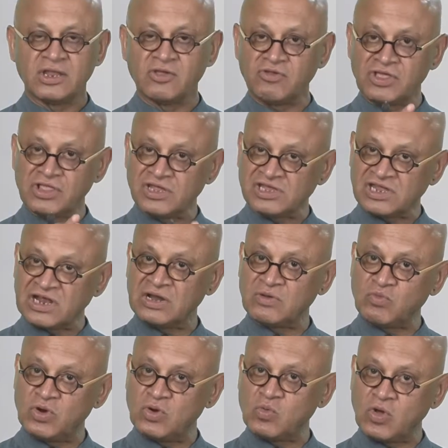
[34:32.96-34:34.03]
During the Second
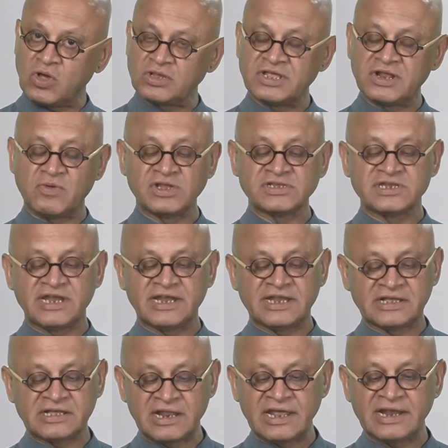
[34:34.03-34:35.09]
World War, there was data
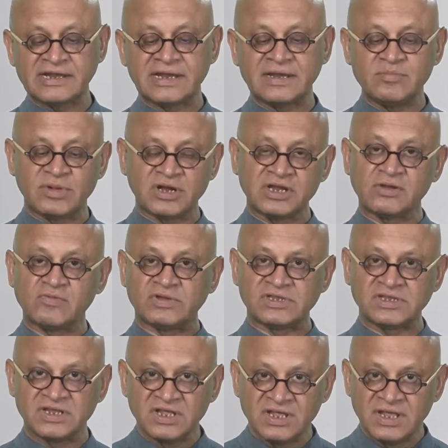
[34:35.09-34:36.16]
collected, but it
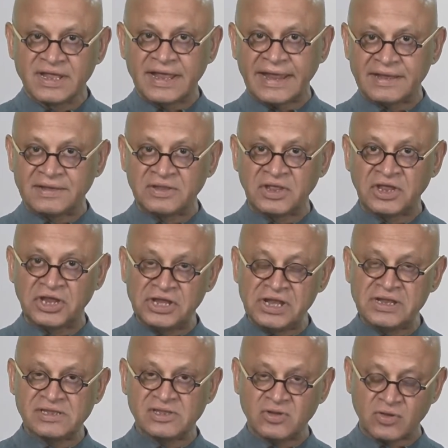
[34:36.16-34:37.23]
was
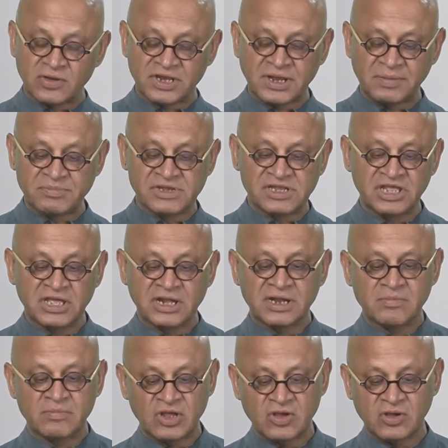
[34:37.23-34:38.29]
hidden or kept
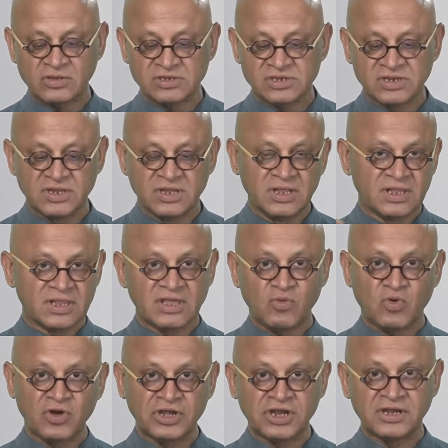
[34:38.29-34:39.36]
secret because they
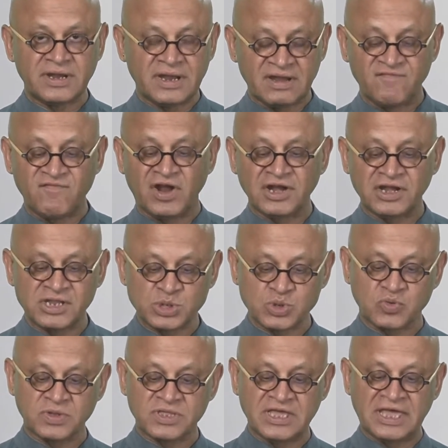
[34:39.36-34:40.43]
wanted advantage
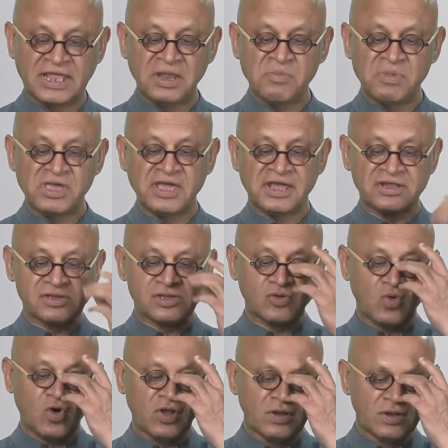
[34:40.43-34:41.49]
over the enemy and so
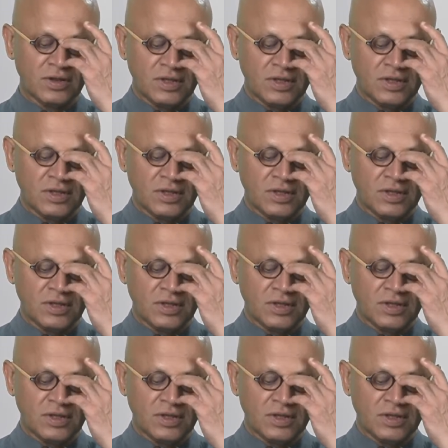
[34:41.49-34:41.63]
on.